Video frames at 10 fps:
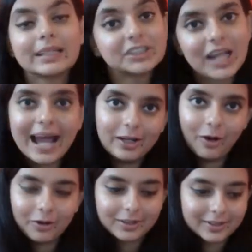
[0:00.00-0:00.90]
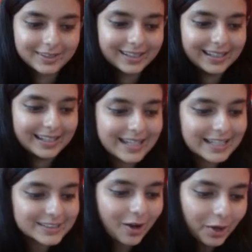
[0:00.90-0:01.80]
Shylock.
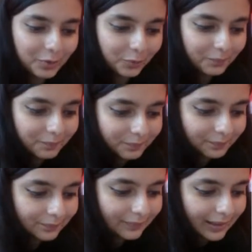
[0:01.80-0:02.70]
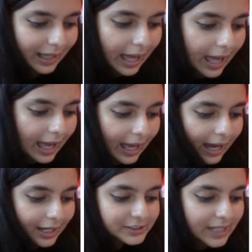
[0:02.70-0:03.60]
Yes or no?
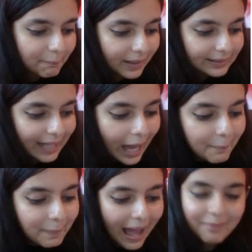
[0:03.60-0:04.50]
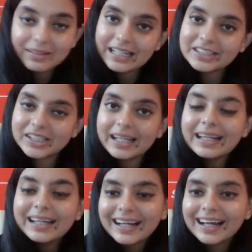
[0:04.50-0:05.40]
Akshay Pratap, I am teaching
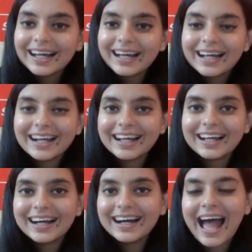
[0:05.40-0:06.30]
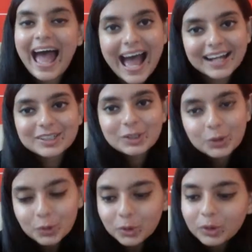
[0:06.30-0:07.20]
Act
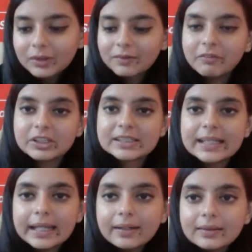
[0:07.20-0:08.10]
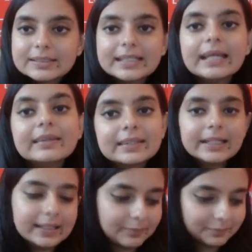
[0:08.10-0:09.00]
2, which scene? Scene
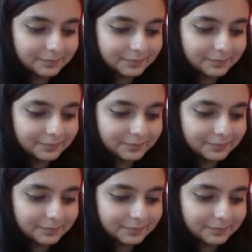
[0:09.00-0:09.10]
3.